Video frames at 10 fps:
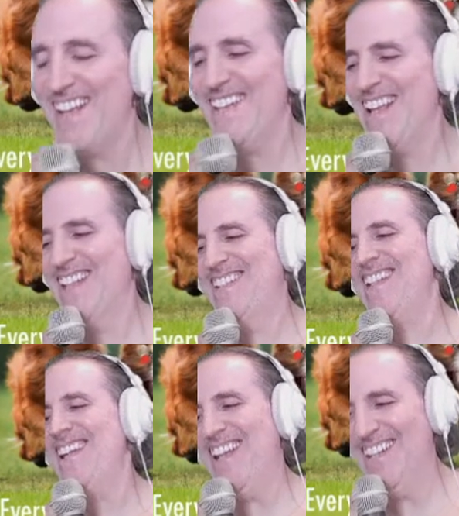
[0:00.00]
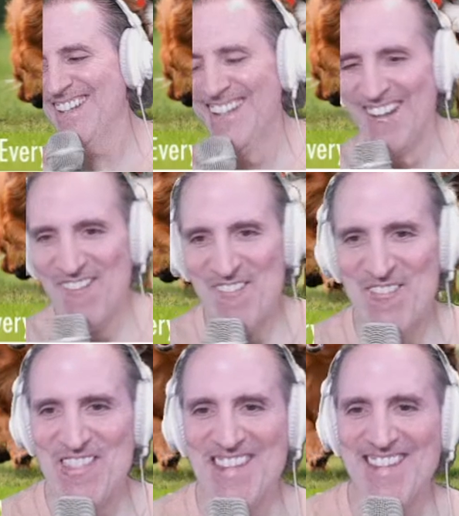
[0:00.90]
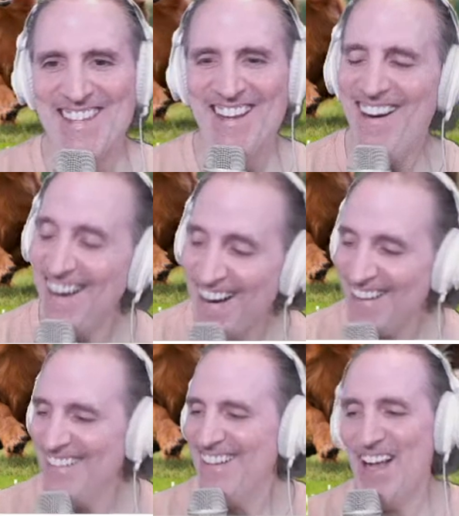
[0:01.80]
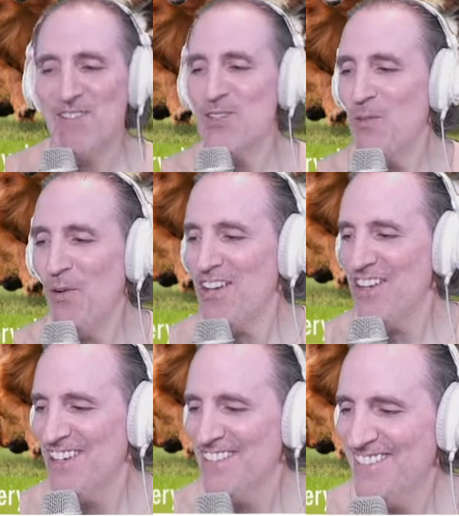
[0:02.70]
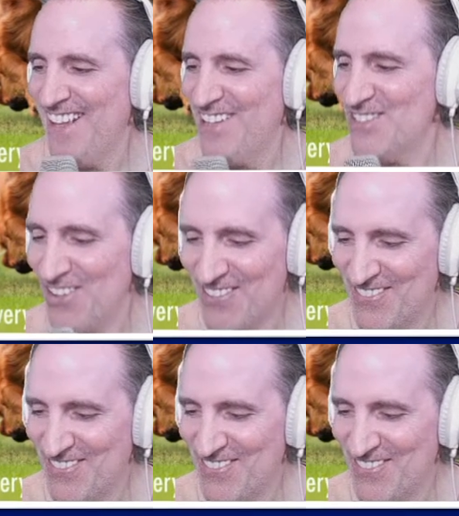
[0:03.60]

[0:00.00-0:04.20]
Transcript: That's it. All right, I'm just warning you. That's all.